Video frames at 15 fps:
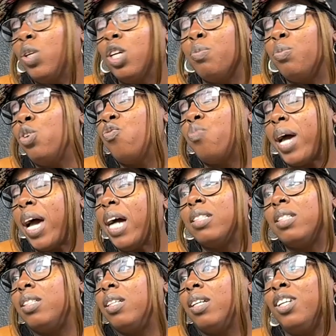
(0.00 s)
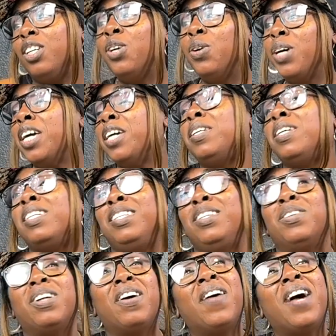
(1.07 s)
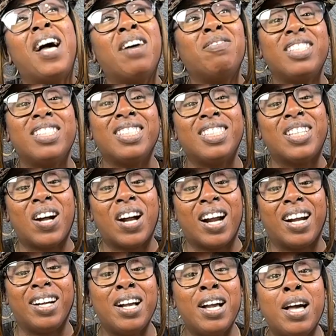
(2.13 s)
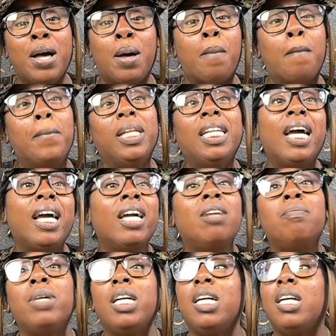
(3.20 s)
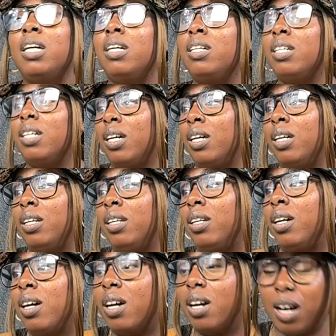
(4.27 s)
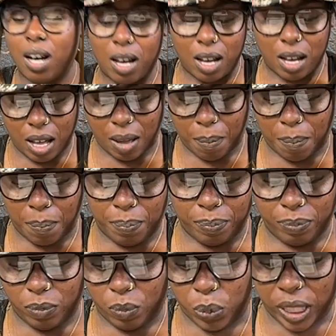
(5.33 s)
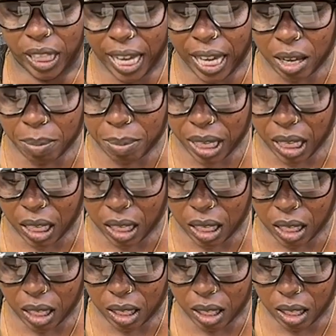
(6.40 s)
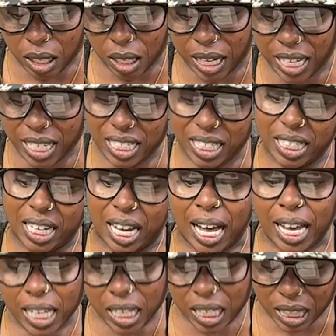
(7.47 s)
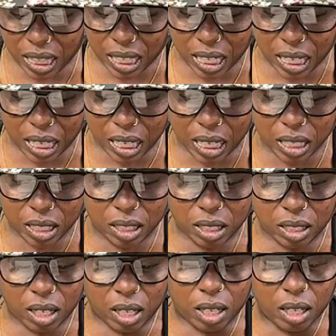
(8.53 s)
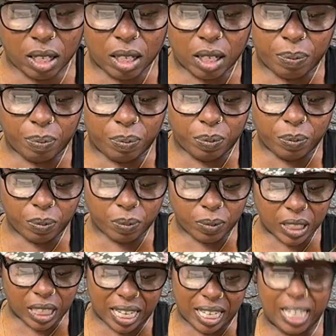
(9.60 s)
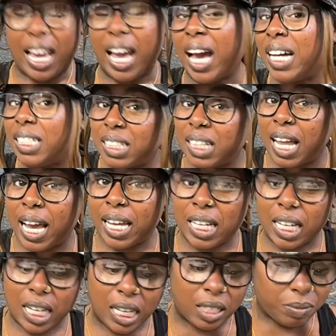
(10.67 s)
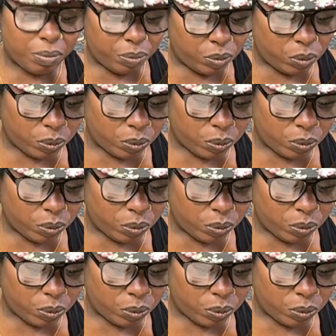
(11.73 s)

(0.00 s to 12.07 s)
can move past it. You don't have to start blaming and blaming and denying things and gaslighting.